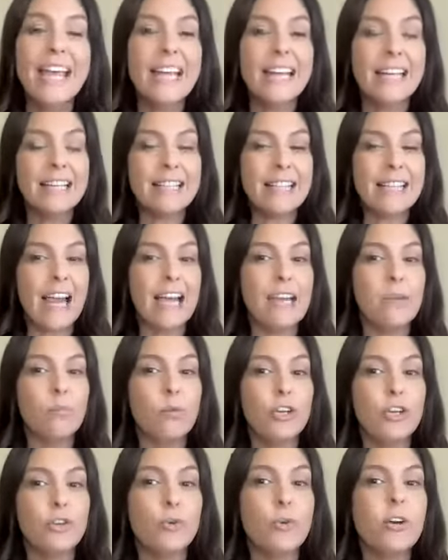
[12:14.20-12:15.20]
in a time
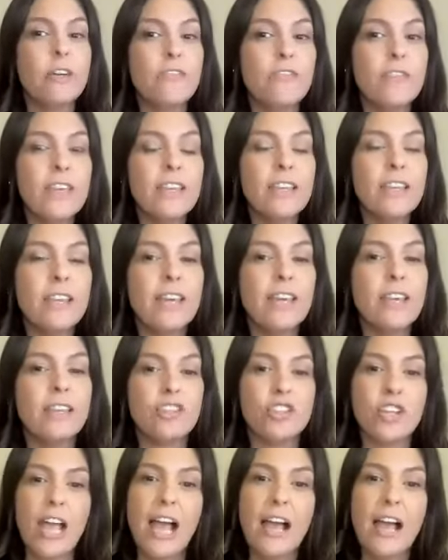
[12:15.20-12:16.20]
when you're feeling
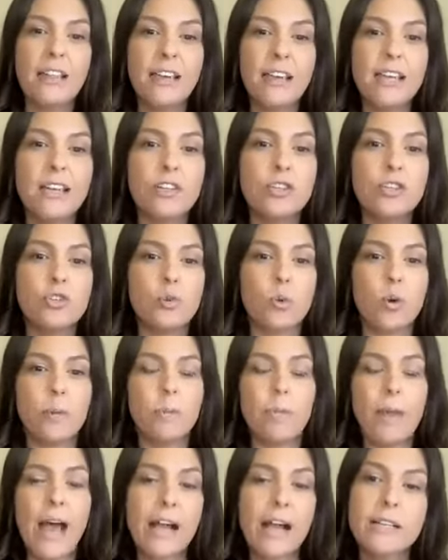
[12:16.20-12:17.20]
challenged or
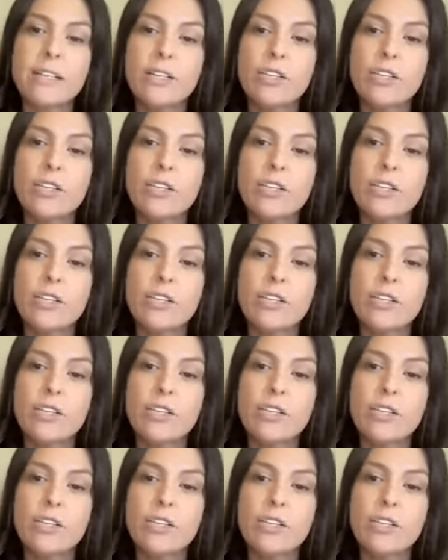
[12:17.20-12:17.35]
backed